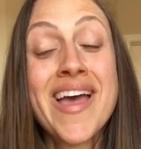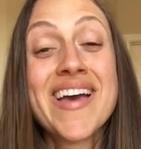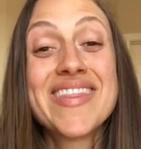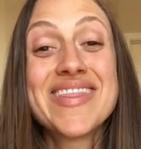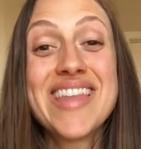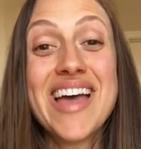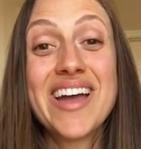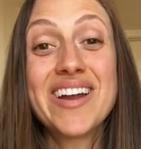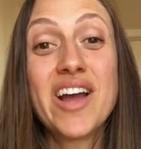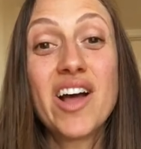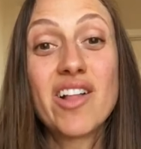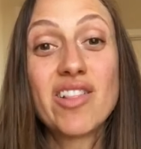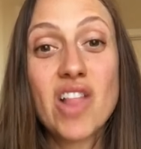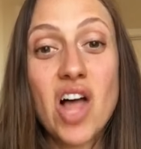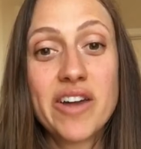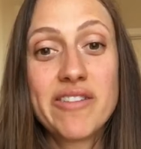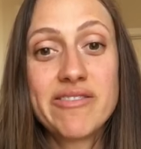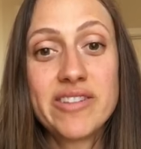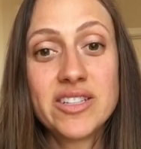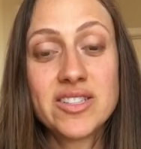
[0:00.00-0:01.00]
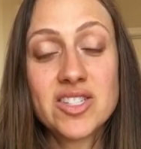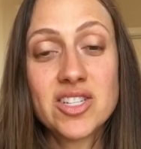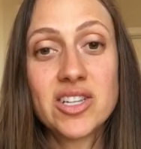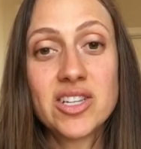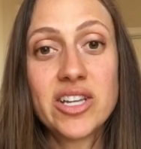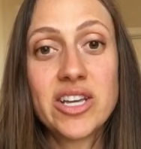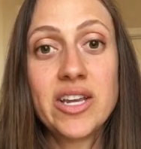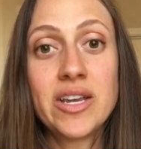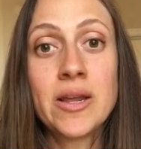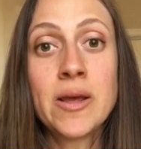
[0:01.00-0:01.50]
that a lot of
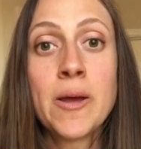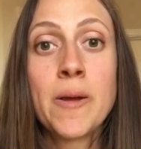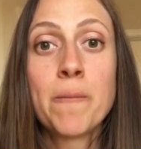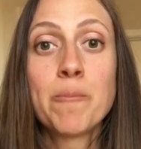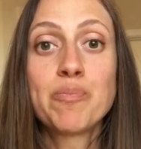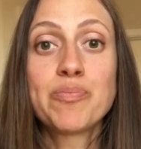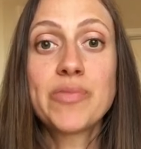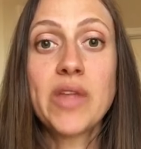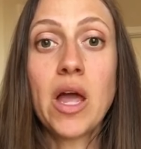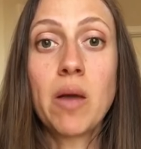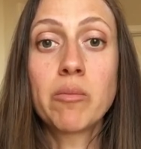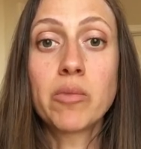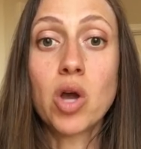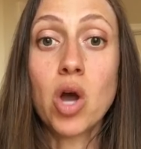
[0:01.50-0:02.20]
insulin um,